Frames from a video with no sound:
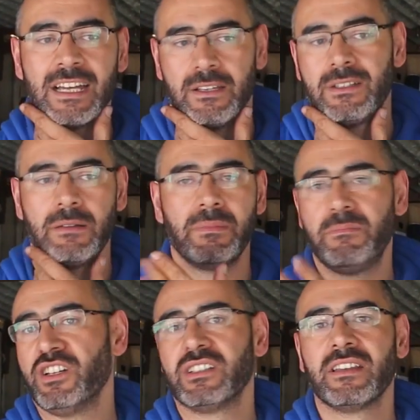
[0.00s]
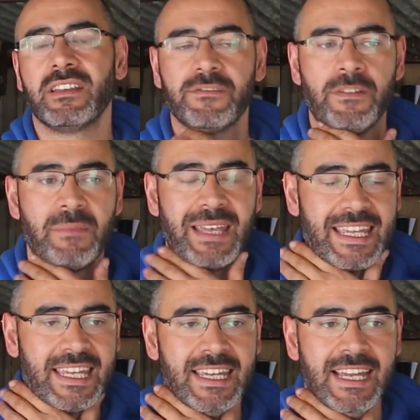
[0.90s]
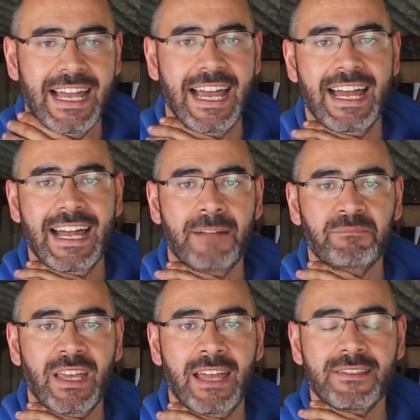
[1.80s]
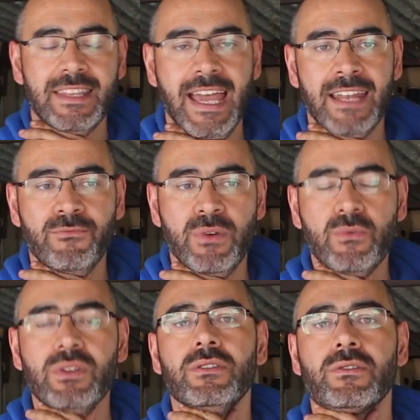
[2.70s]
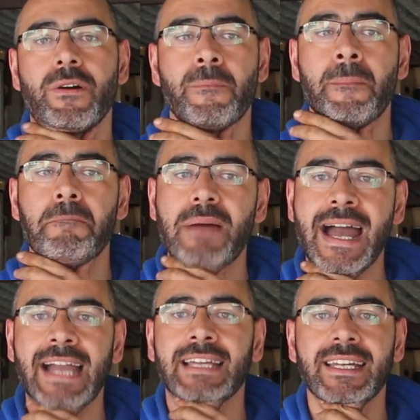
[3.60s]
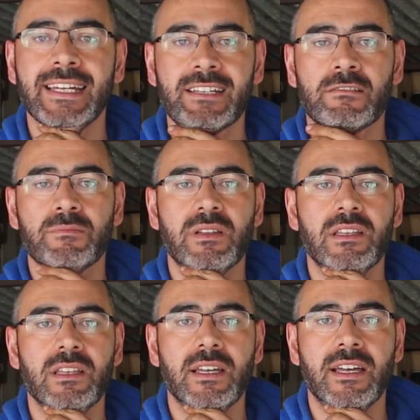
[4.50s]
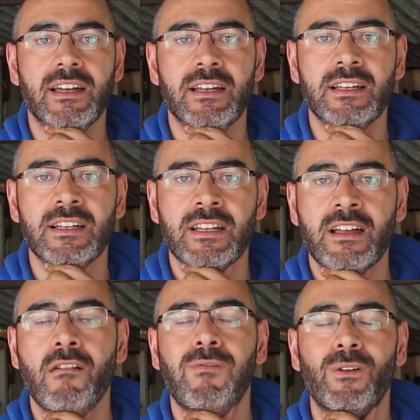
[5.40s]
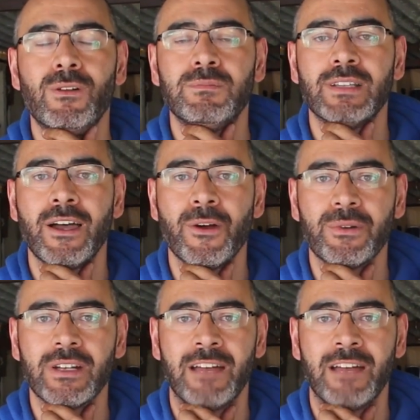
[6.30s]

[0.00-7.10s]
That's a personal thing for me, and then when we do come back, it'll be full blown.